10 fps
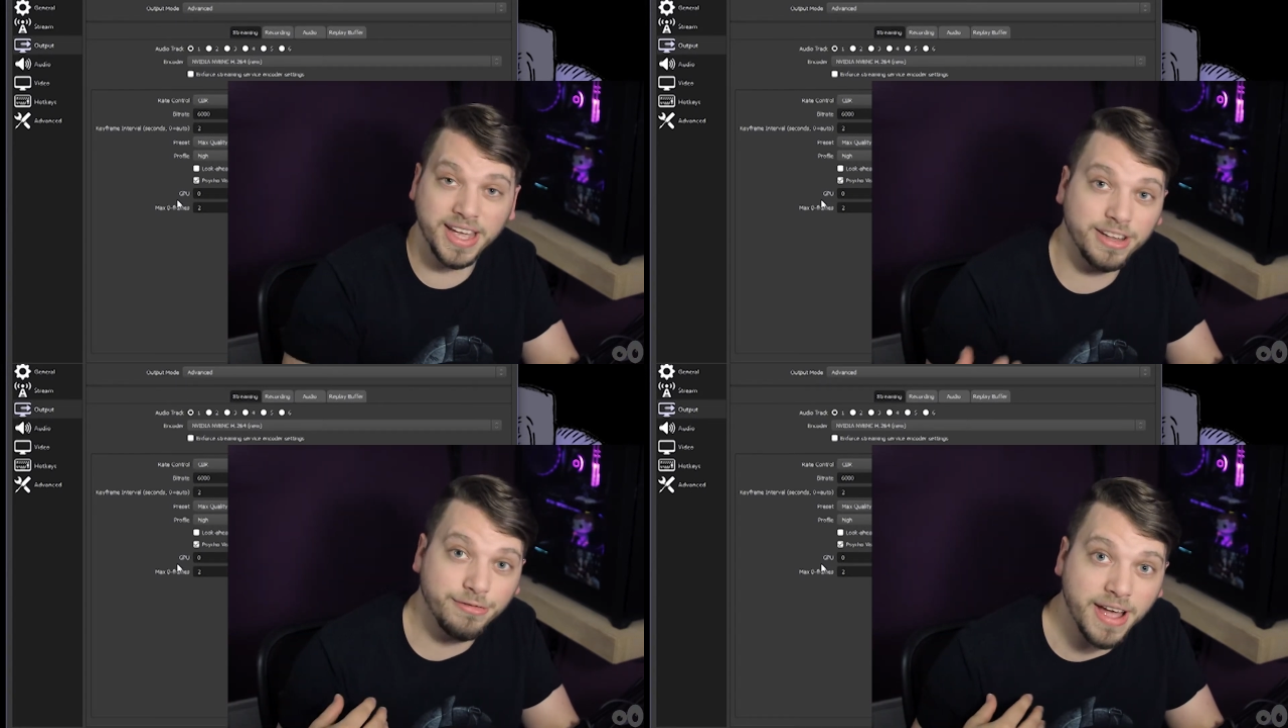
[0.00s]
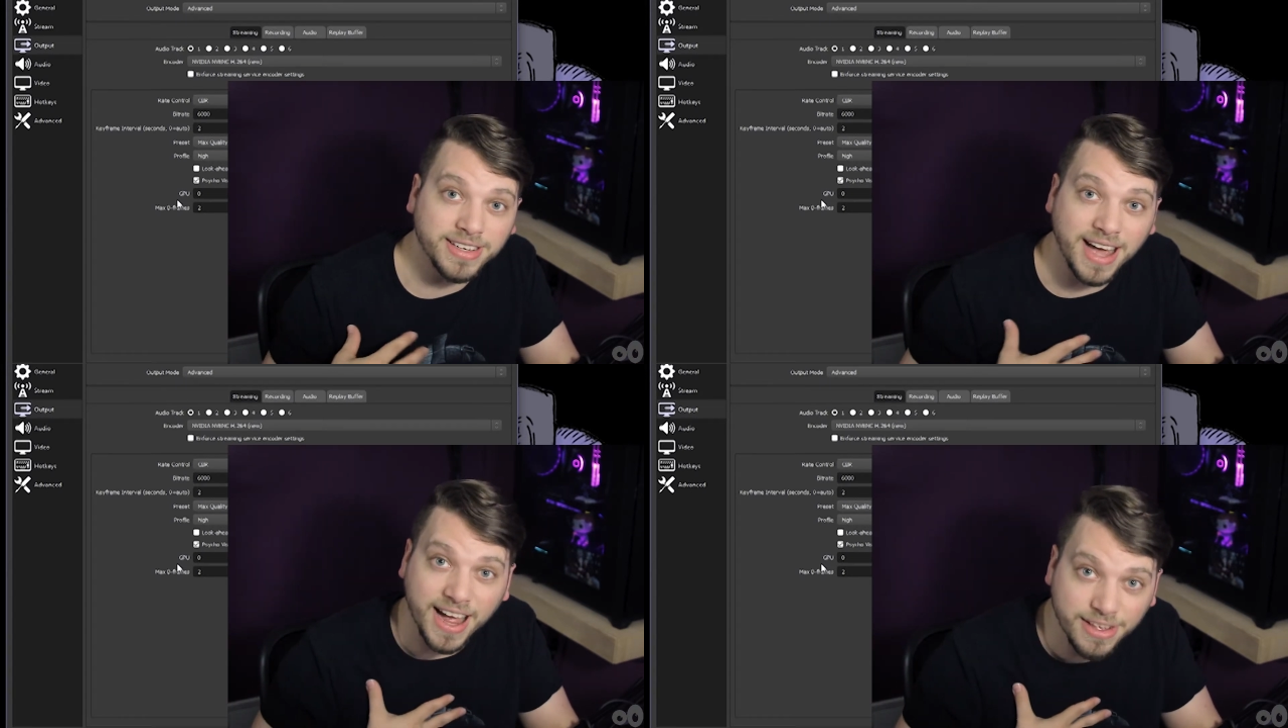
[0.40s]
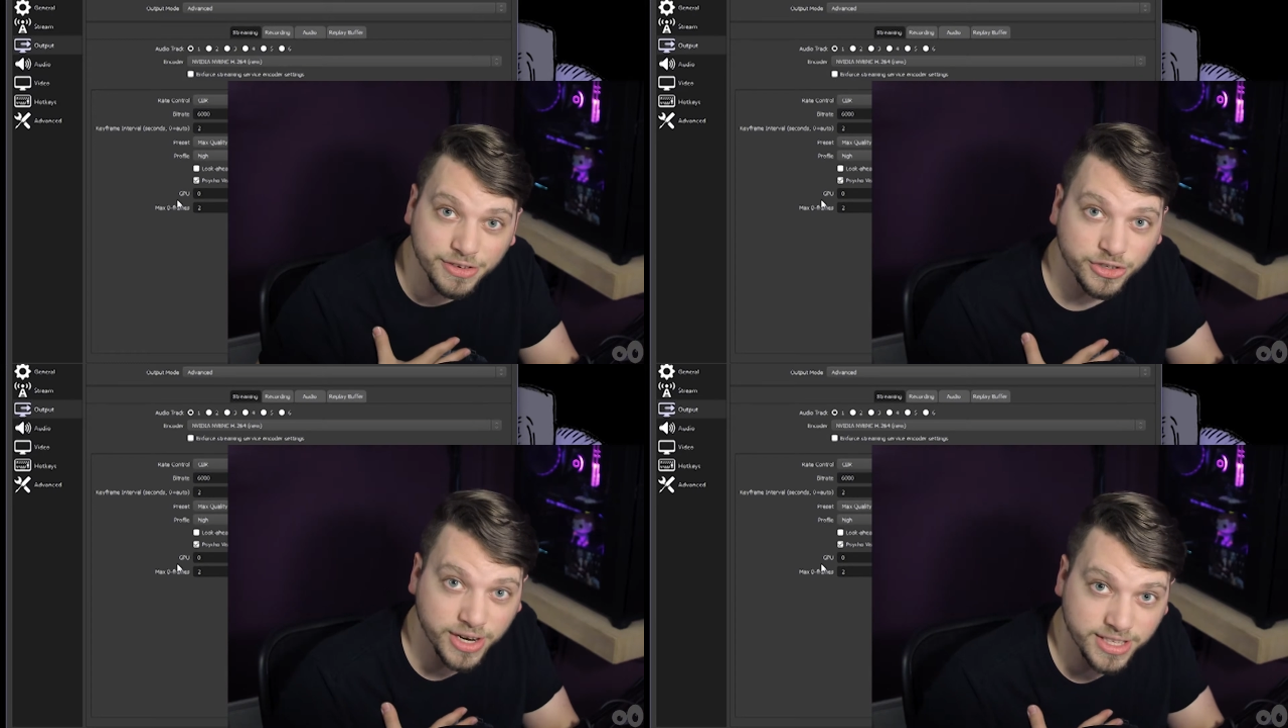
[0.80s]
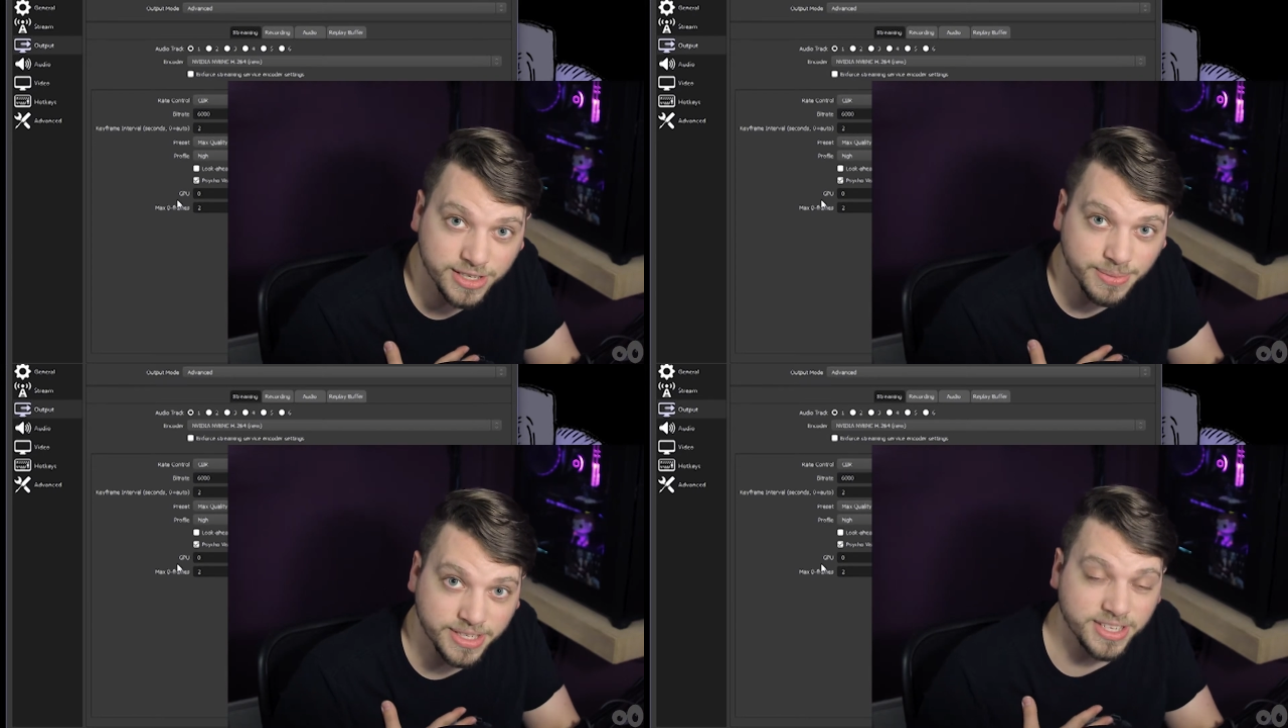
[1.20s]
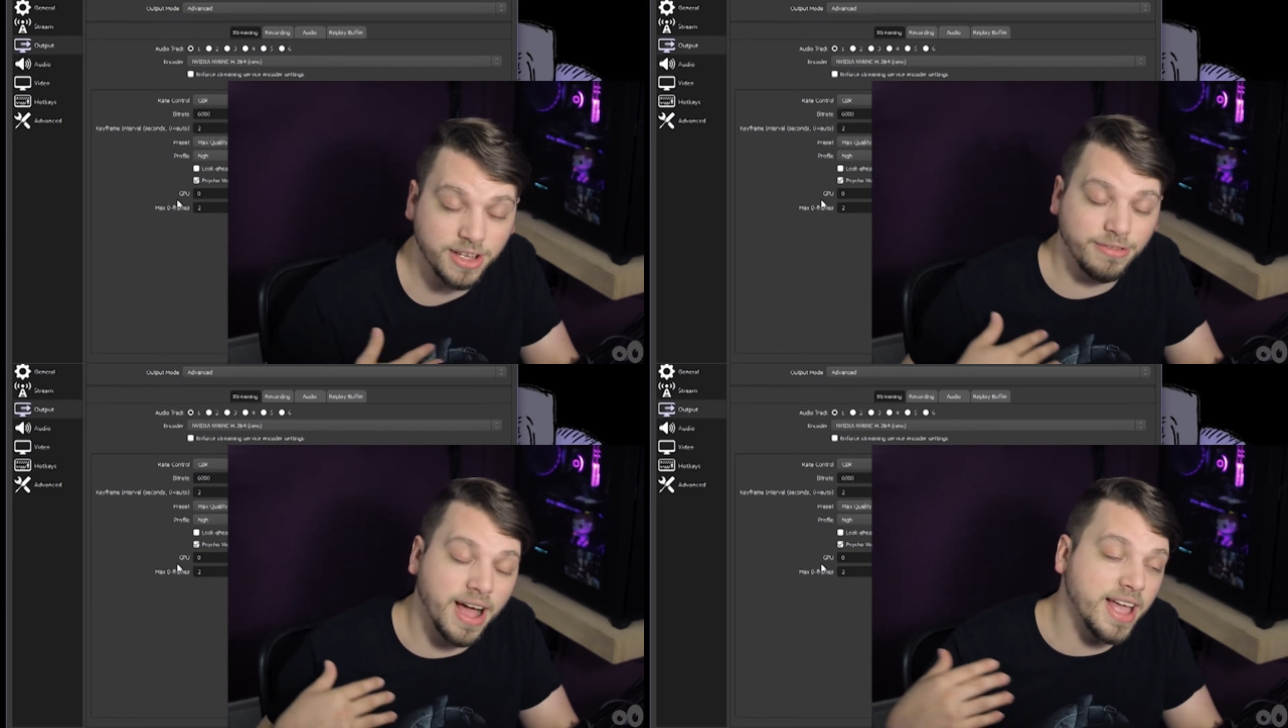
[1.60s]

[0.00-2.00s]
And in fact, I even tried this myself.